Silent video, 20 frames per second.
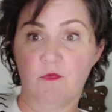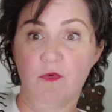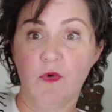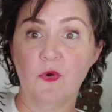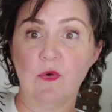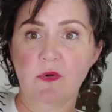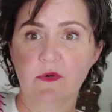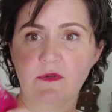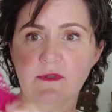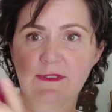
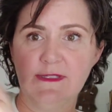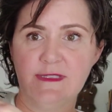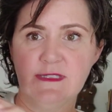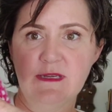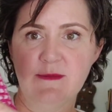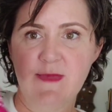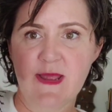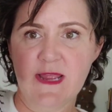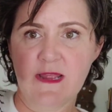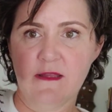rolls
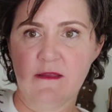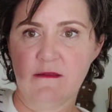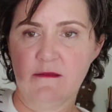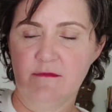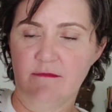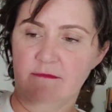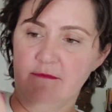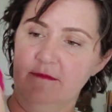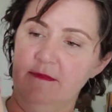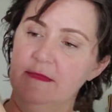to make,
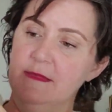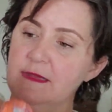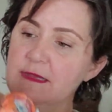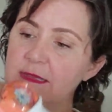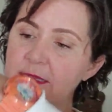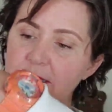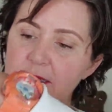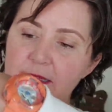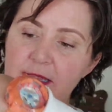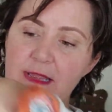
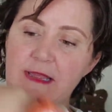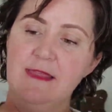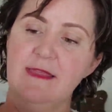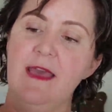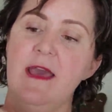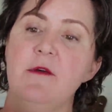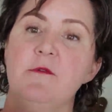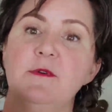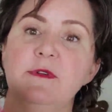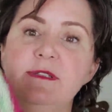like,
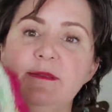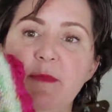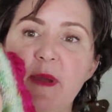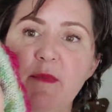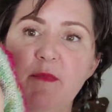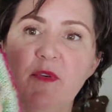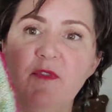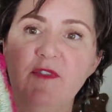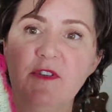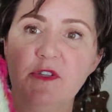that was my
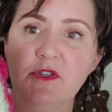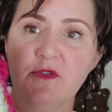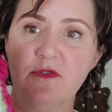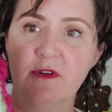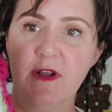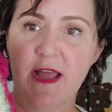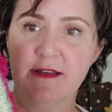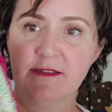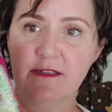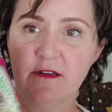provisional
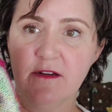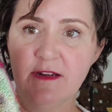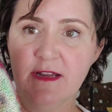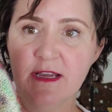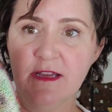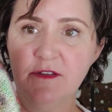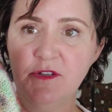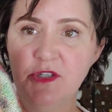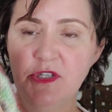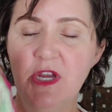cast on
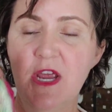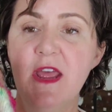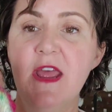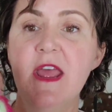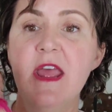edge.